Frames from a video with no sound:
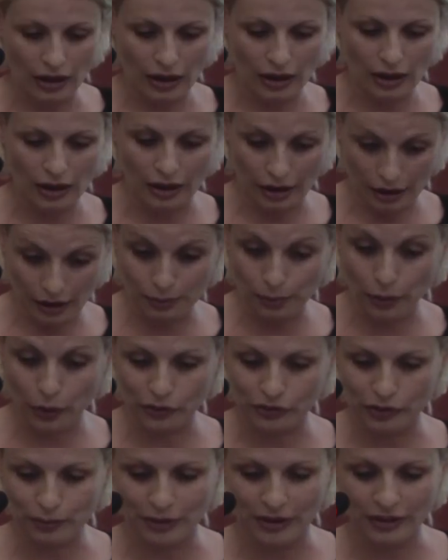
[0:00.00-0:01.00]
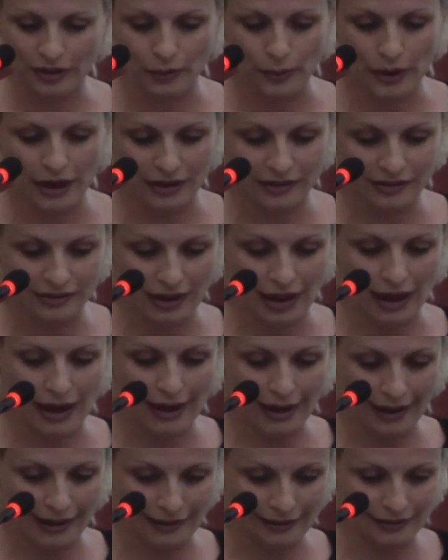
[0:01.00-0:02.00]
and possibly the ways
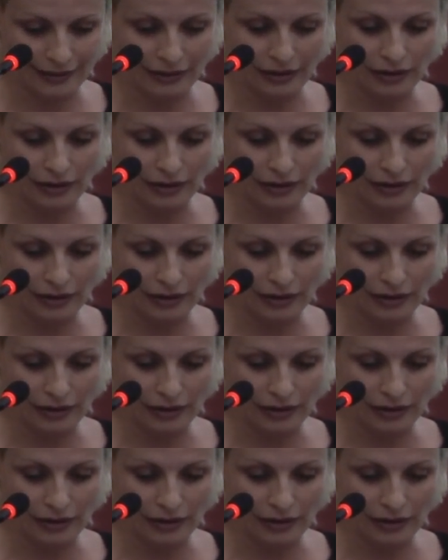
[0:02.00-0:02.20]
ahead.